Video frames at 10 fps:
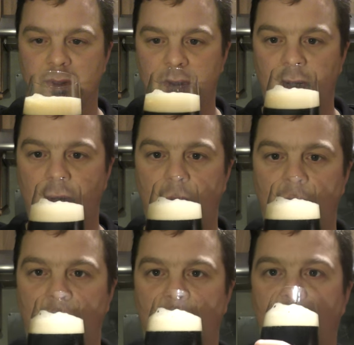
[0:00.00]

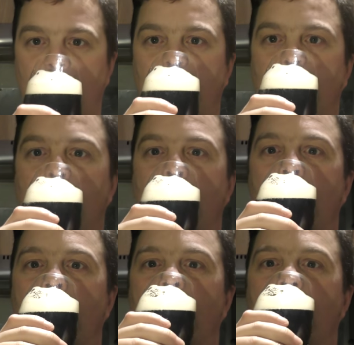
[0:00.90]

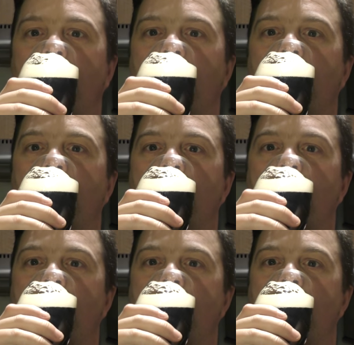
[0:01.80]

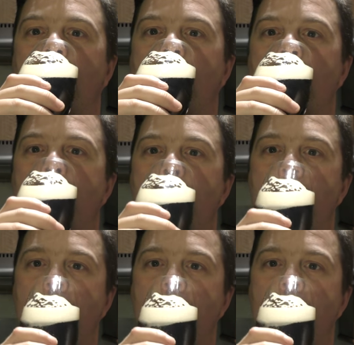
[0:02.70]
No one is speaking in this clip.